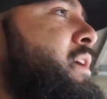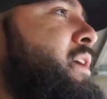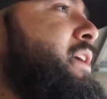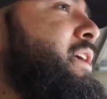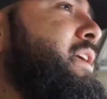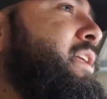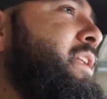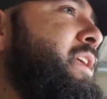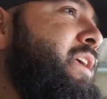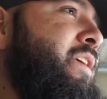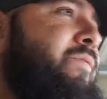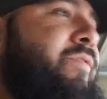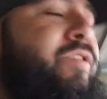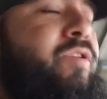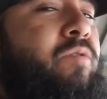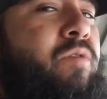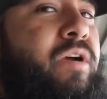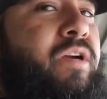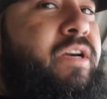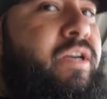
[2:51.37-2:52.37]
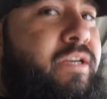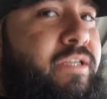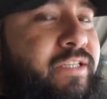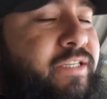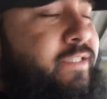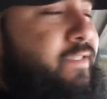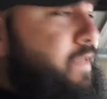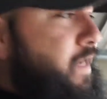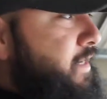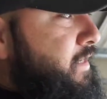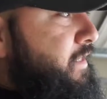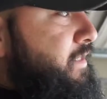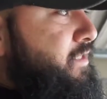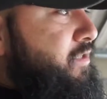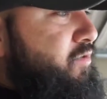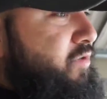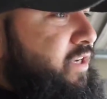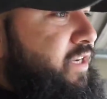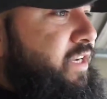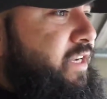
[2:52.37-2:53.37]
And even though I could have just gotten that
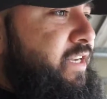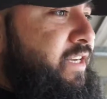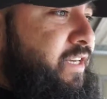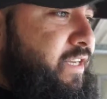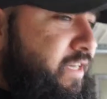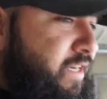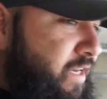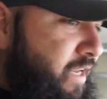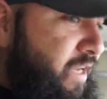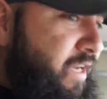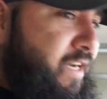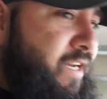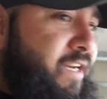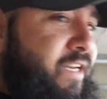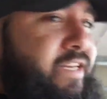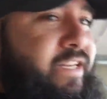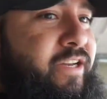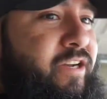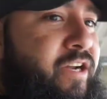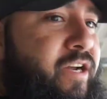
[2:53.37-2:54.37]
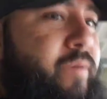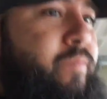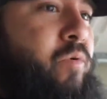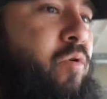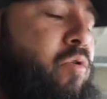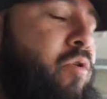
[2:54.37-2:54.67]
screen and cleaned it up,